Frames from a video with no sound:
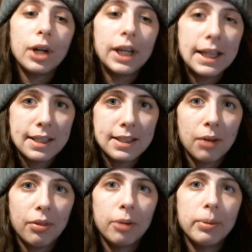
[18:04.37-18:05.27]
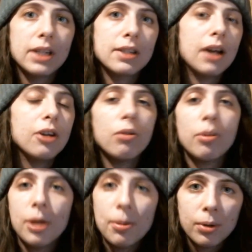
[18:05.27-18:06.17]
to get this out there because I know
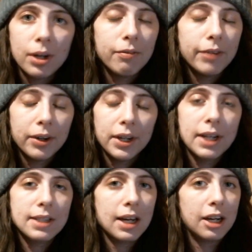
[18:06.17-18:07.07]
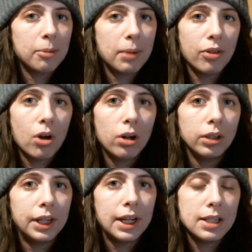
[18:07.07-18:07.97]
that people get very excited about the
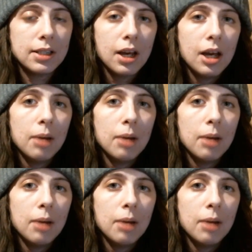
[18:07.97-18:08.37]
holidays.